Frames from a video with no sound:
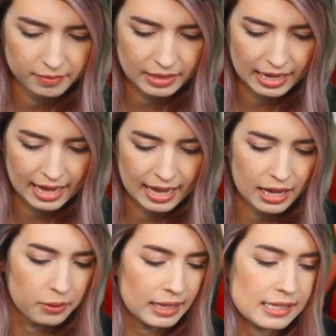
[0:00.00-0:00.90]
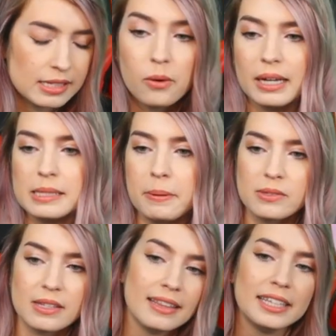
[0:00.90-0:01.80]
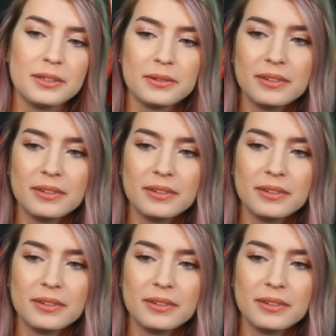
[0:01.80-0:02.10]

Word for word: Hey, yo, let's go. It's posted. Thank you.